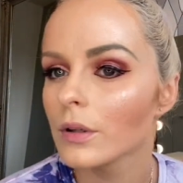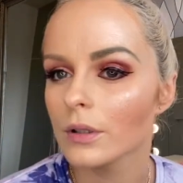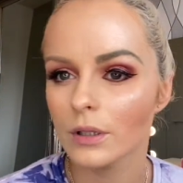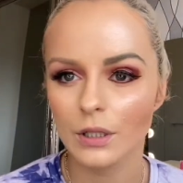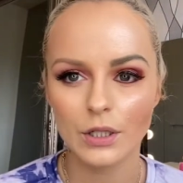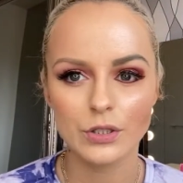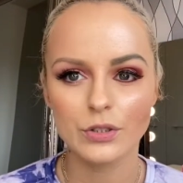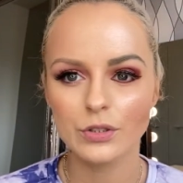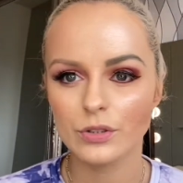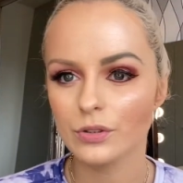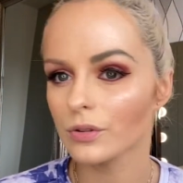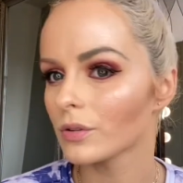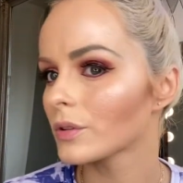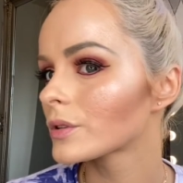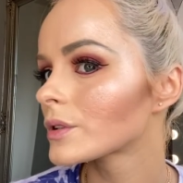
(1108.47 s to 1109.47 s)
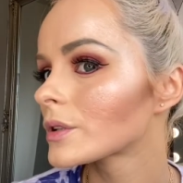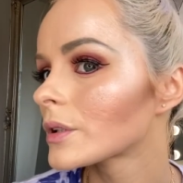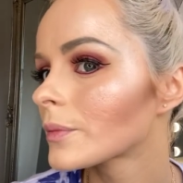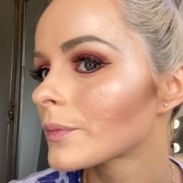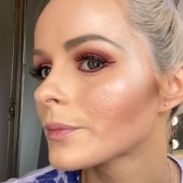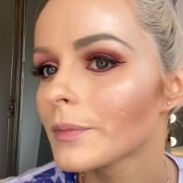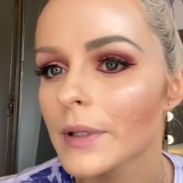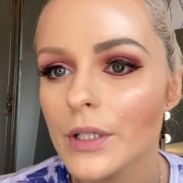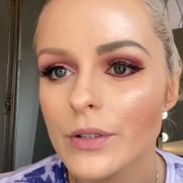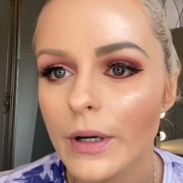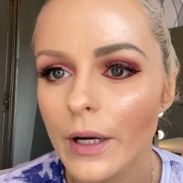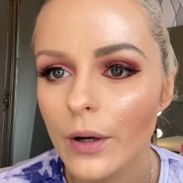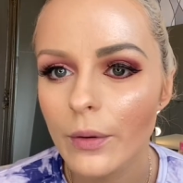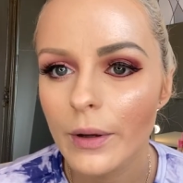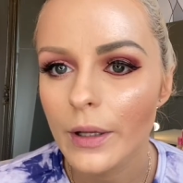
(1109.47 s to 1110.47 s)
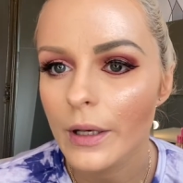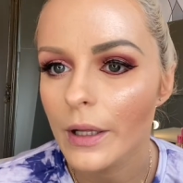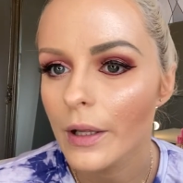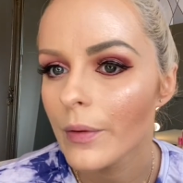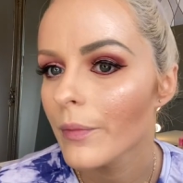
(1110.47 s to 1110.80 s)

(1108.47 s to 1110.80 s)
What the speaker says: And it just looks bit drag queeny.